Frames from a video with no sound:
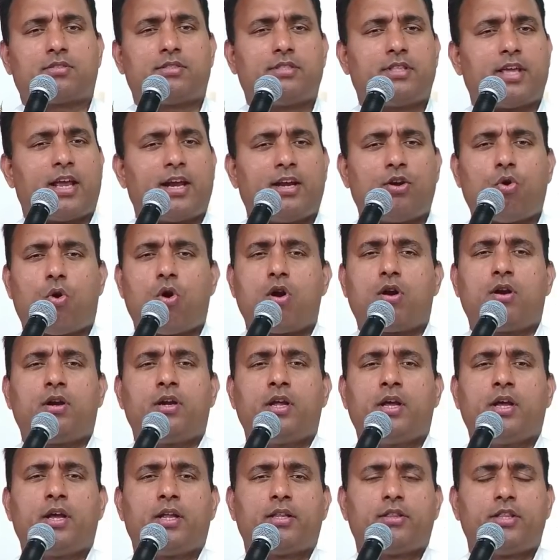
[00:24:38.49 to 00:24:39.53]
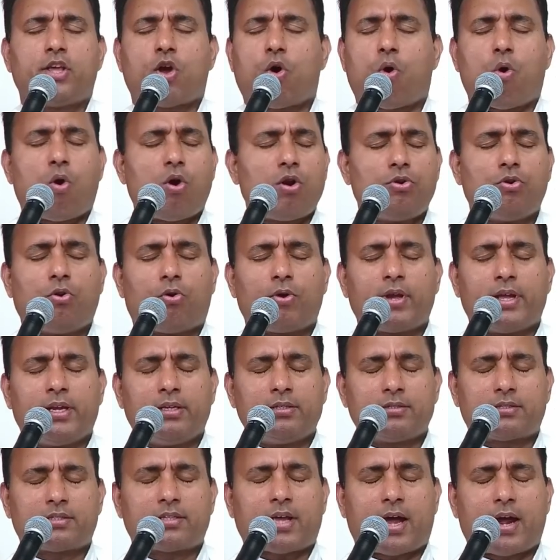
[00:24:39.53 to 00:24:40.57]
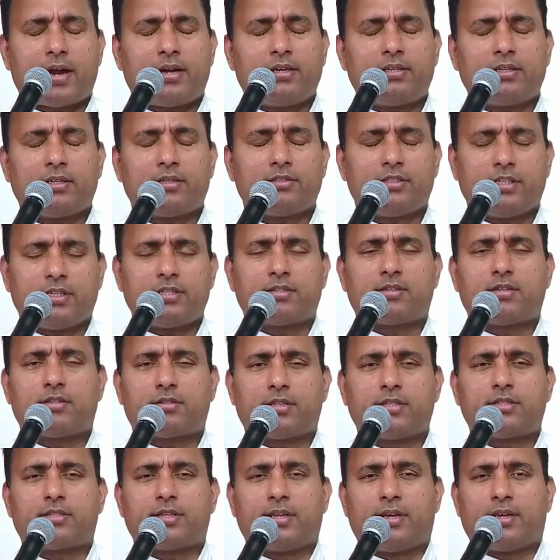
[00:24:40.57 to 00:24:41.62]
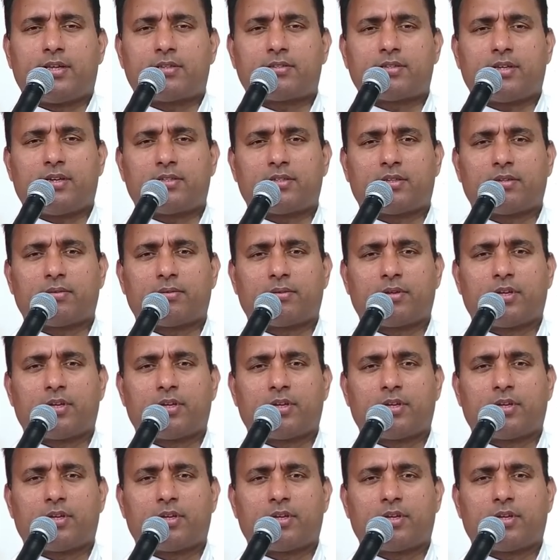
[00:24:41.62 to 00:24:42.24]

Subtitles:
They all know inside Jesus is innocent,